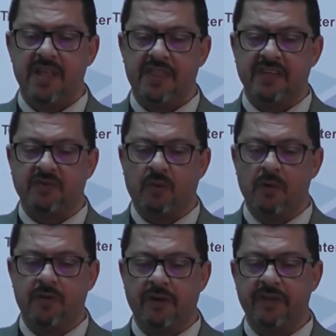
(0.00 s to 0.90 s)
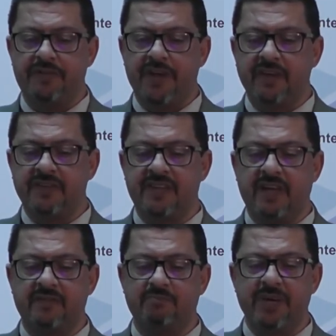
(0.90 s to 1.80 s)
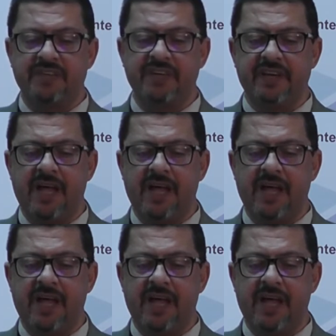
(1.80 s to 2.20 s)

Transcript: This author contends that mixing